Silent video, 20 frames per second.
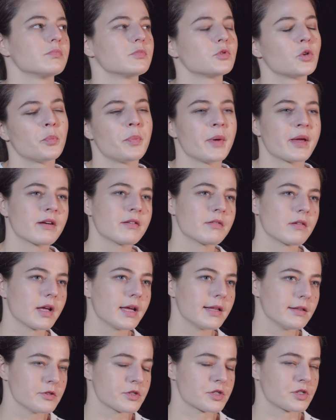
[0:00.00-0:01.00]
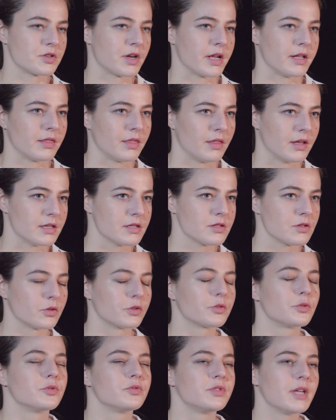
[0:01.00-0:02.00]
To better illustrate this or
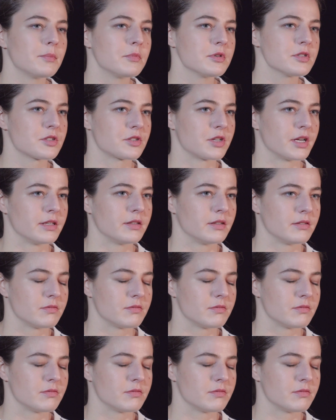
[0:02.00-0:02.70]
to demonstrate